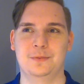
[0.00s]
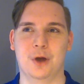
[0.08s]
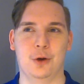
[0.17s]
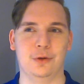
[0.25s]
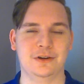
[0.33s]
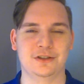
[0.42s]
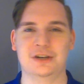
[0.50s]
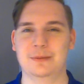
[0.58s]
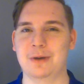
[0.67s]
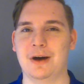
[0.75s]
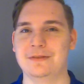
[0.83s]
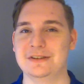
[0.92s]

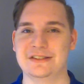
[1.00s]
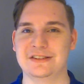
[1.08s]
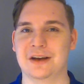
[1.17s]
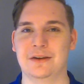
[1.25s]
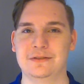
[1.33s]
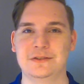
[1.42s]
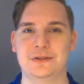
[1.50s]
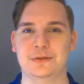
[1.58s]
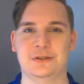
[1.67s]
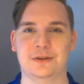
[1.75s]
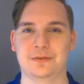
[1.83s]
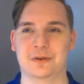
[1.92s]
ownership of itself to
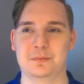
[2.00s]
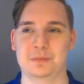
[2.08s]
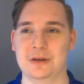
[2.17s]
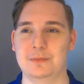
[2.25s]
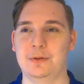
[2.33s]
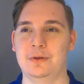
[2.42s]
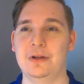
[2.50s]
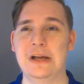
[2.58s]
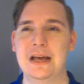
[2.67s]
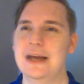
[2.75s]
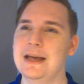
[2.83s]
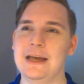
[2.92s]
different people.
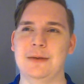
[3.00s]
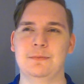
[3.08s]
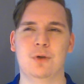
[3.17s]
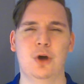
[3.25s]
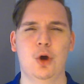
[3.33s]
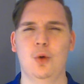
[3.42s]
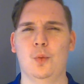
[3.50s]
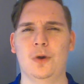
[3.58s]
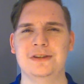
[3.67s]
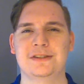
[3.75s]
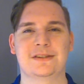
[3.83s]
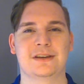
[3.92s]
It
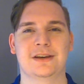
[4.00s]
was